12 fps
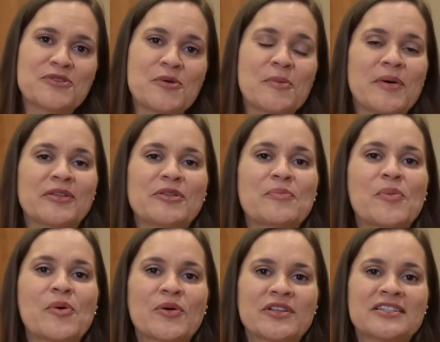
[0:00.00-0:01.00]
you about the
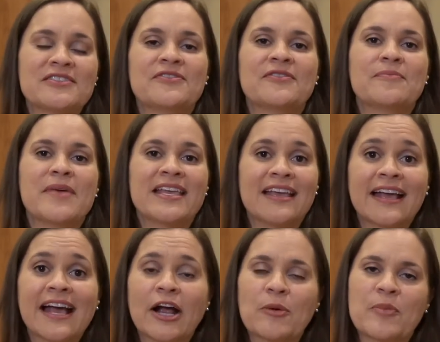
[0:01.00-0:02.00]
importance of making
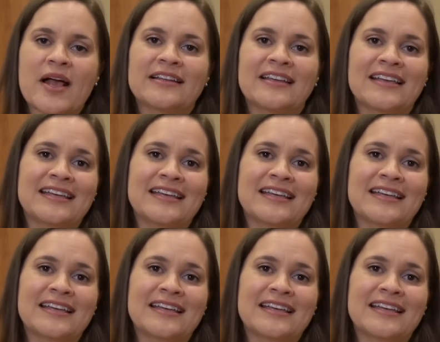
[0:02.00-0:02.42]
chiropractic